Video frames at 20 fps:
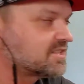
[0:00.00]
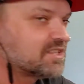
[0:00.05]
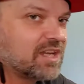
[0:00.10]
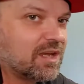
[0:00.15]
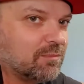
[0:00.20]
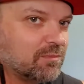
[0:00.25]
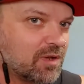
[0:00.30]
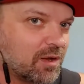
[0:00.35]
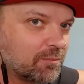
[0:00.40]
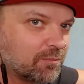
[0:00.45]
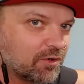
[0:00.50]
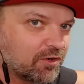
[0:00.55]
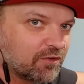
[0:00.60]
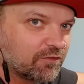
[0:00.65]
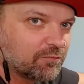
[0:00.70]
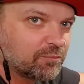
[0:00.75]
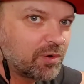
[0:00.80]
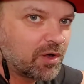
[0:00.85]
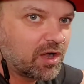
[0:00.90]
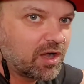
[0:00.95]
the same number
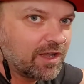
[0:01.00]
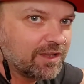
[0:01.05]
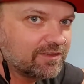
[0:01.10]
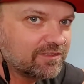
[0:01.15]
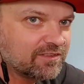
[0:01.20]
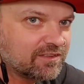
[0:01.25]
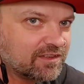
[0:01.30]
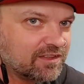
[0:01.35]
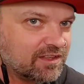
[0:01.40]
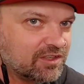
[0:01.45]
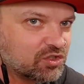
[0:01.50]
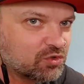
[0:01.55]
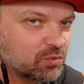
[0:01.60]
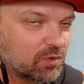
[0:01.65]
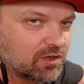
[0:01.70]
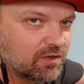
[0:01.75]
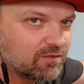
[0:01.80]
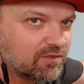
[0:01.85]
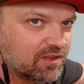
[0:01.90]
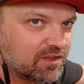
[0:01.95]
of pots in each
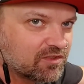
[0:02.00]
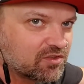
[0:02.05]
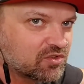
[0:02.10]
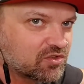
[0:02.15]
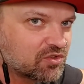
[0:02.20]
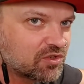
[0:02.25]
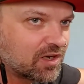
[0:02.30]
one of these